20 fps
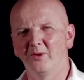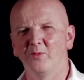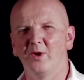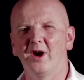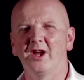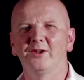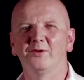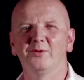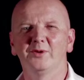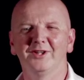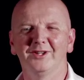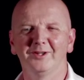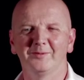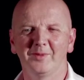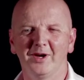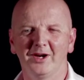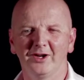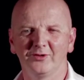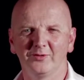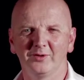Why do we need a
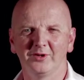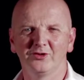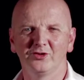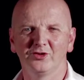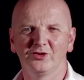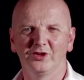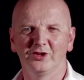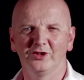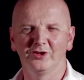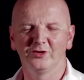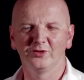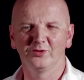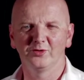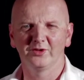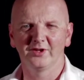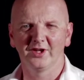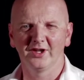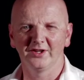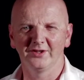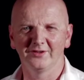Marriage Week? Just the usual
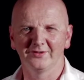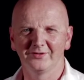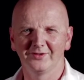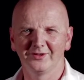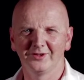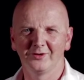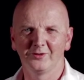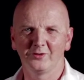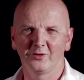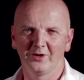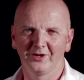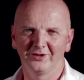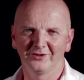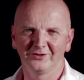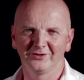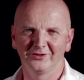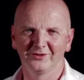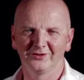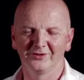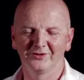kind of
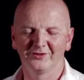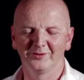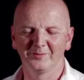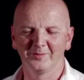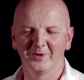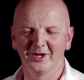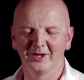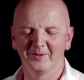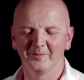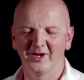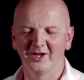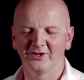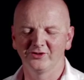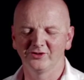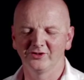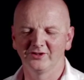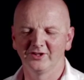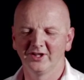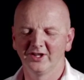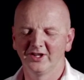questions, as you might imagine.